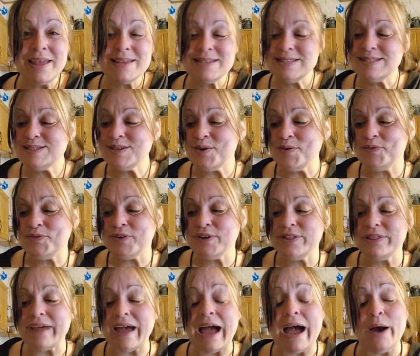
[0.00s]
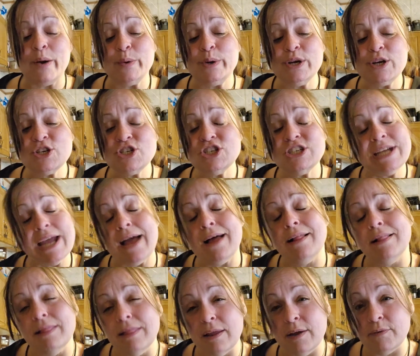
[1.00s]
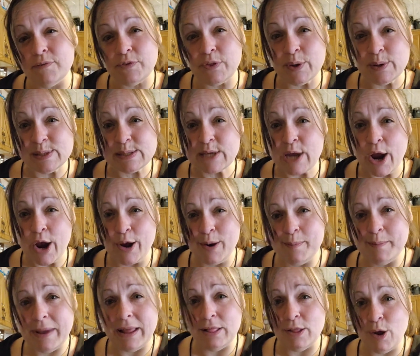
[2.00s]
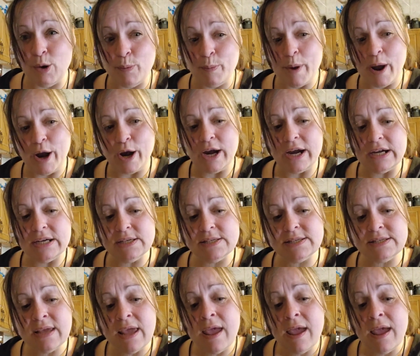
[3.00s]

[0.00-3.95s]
So for the outer shell of those caramello bars